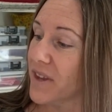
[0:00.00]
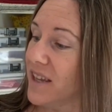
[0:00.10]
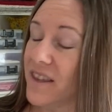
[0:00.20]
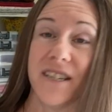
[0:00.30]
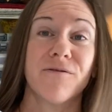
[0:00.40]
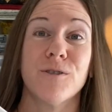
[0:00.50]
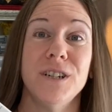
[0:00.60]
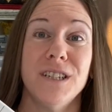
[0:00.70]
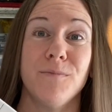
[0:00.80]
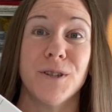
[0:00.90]
The
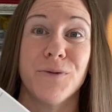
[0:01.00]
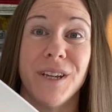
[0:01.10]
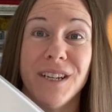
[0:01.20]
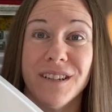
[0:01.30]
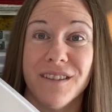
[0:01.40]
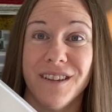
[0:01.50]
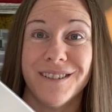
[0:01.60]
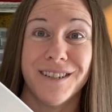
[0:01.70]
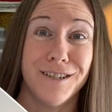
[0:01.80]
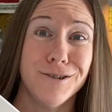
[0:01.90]
difference between
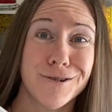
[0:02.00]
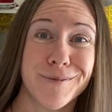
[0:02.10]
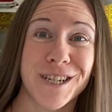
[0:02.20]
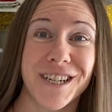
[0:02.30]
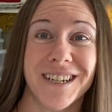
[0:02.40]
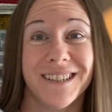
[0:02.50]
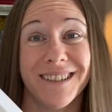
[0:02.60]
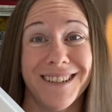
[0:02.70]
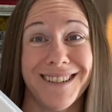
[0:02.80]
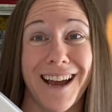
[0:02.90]
this and a newer machine is
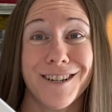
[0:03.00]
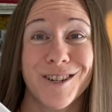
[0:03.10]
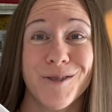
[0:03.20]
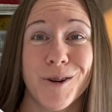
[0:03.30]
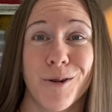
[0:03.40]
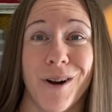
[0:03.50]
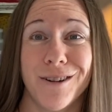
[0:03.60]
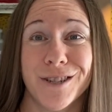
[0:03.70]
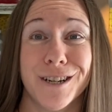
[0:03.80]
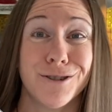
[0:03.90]
this actually
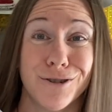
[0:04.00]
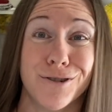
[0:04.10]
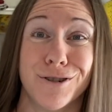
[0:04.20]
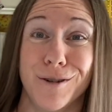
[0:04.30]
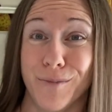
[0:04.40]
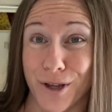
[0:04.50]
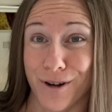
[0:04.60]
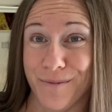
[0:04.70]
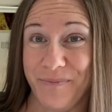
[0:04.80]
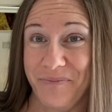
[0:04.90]
requires an external
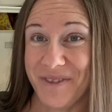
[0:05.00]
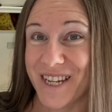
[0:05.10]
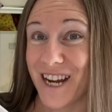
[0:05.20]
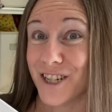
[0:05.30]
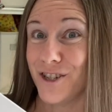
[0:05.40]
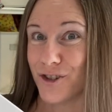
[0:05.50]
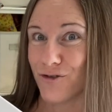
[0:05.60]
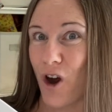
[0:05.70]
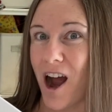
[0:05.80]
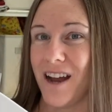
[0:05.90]
computer to actually
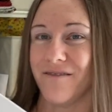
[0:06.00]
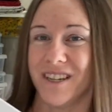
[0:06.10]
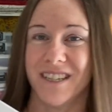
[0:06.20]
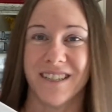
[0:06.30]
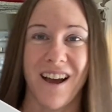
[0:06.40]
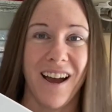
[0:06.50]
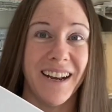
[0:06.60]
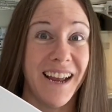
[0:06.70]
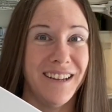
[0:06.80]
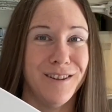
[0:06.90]
drive the
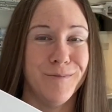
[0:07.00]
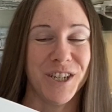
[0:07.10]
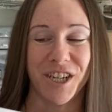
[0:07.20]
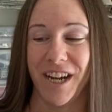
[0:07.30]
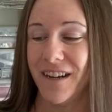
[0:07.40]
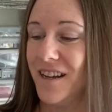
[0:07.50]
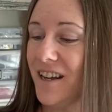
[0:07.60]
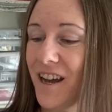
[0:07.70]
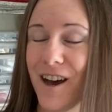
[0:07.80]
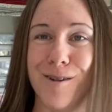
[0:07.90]
design and the machine.
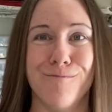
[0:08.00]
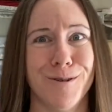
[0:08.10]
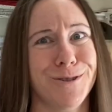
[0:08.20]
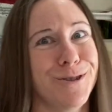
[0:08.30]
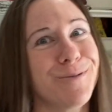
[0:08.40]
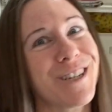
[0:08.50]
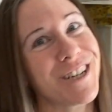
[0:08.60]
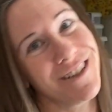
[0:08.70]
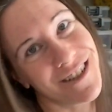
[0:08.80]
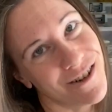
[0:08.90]
Most new
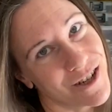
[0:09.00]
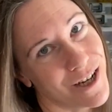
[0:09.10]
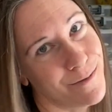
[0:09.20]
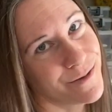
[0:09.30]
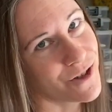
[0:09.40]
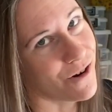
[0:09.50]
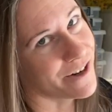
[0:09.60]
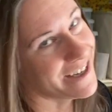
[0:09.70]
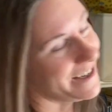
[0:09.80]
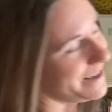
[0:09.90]
machines, it all comes already in